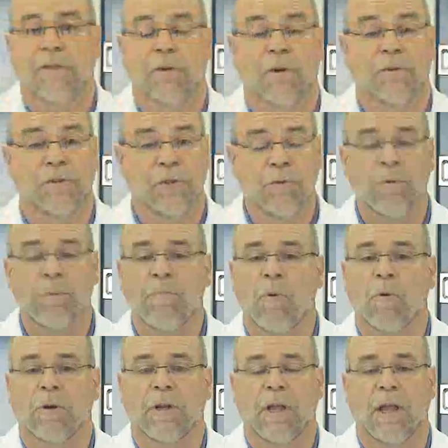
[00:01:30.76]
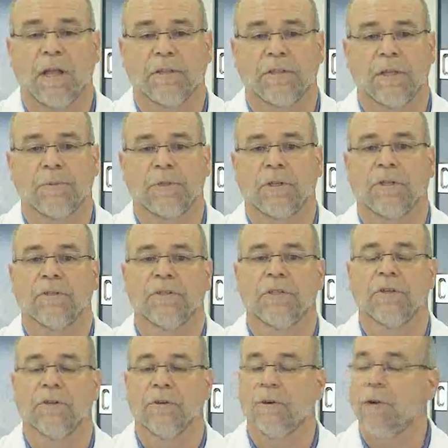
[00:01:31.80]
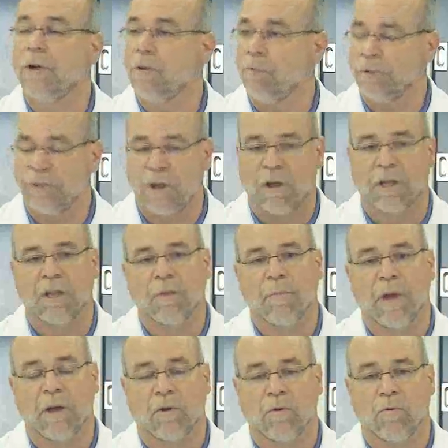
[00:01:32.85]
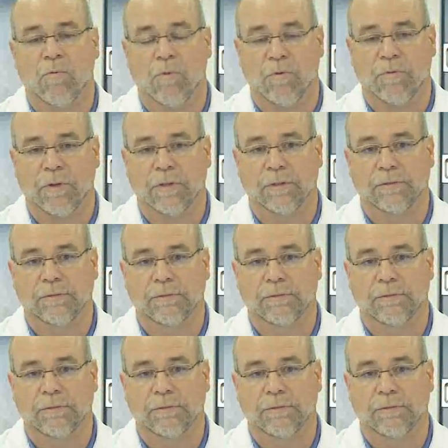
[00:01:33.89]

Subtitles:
There are two important concepts to consider when talking about cool roofing: